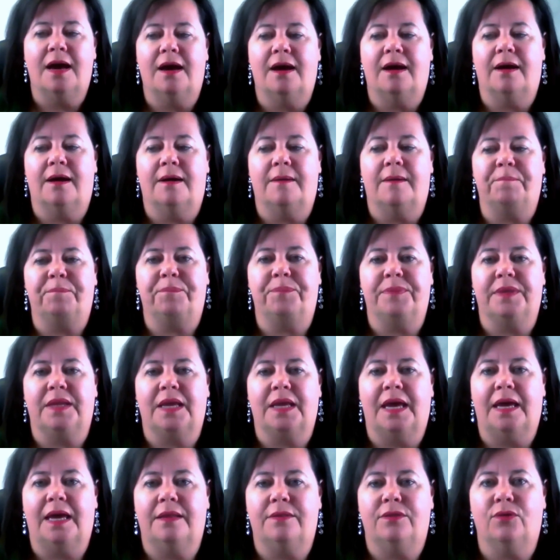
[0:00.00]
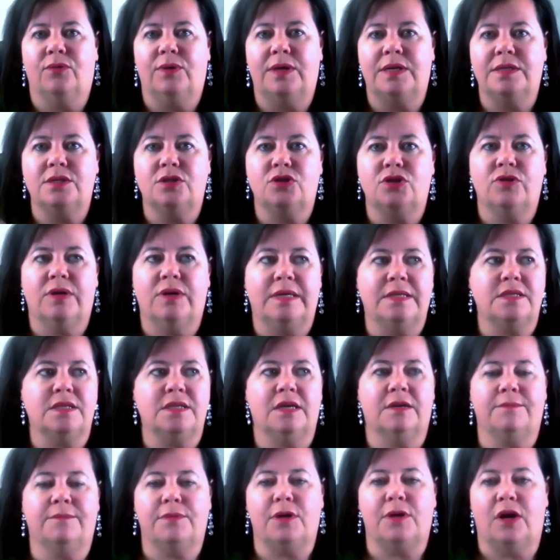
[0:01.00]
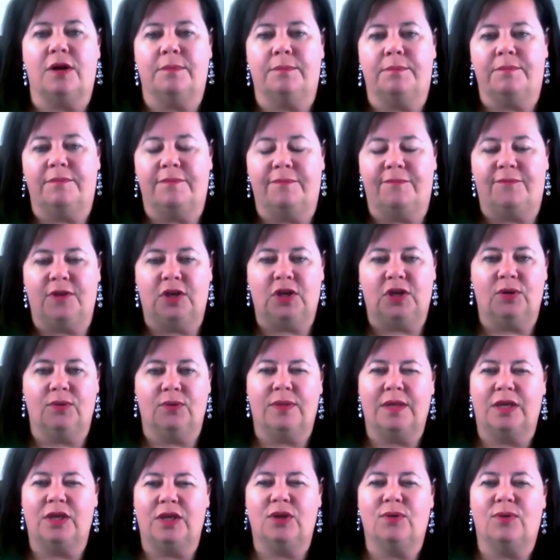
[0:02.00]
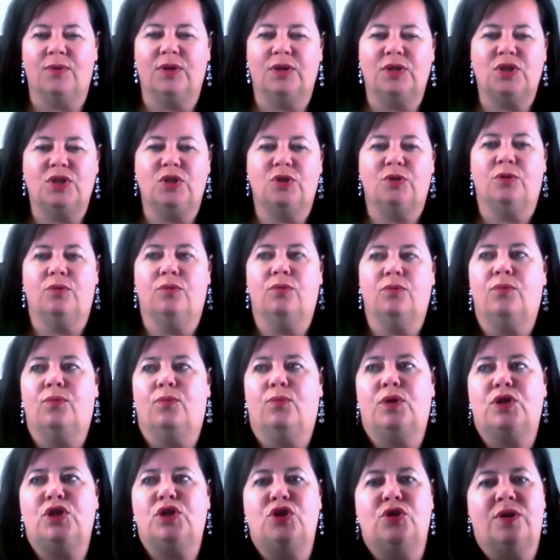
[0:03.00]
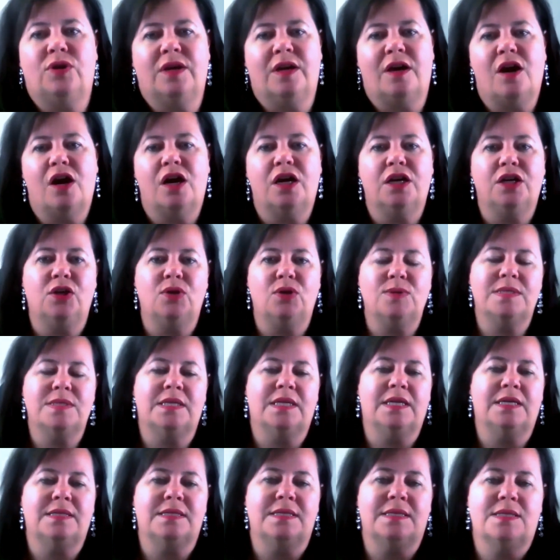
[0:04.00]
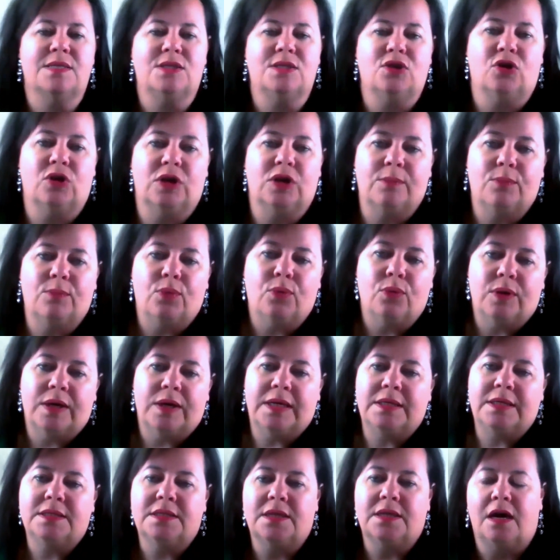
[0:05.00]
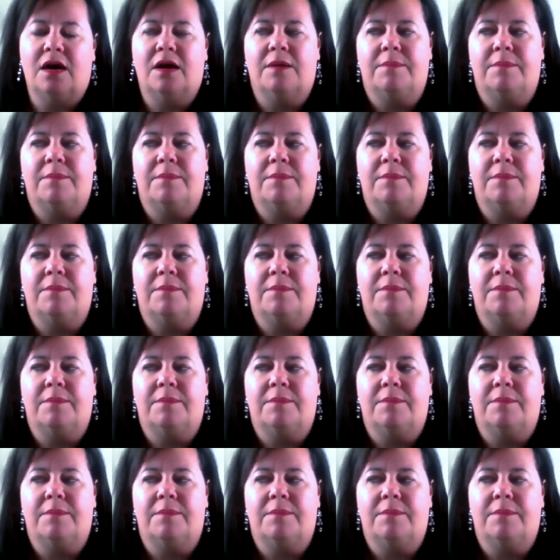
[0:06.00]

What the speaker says: And there is a transcript on video that you can do, which you can kind of use it as a starting point,